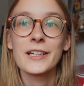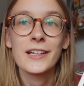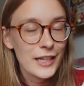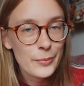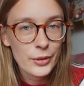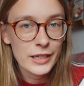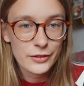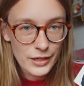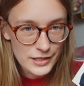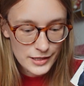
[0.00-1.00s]
gonna keep reading
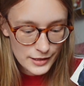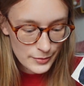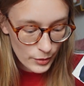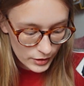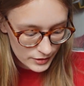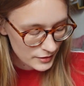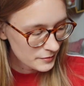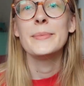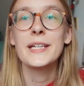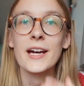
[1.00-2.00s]
the rest of these books.
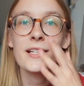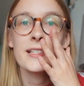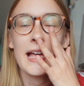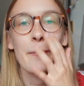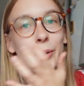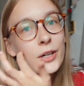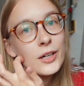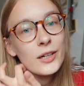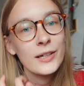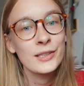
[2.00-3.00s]
Because that book
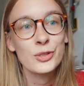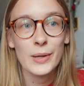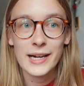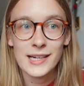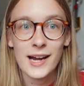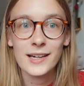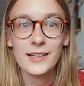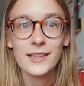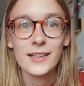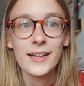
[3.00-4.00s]
dragged on
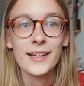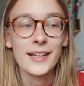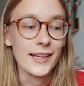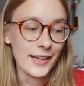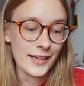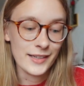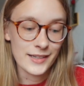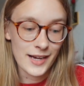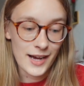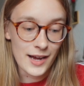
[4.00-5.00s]

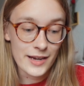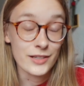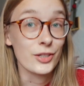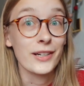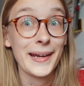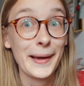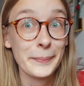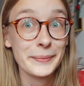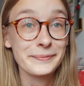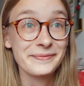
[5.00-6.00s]
and I took a nap,